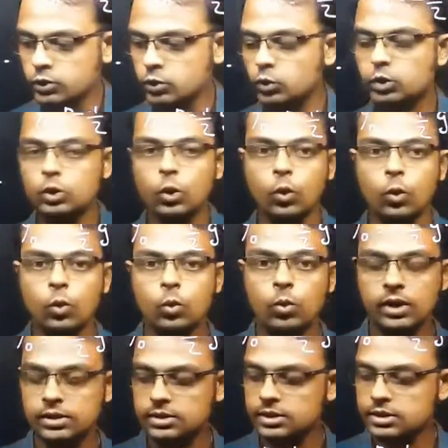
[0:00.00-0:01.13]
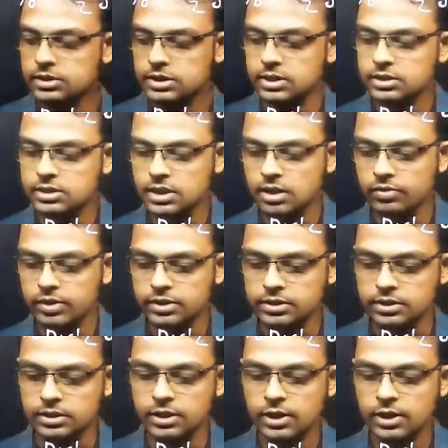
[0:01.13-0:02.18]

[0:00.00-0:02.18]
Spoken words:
2 tau, what is the distance traversed?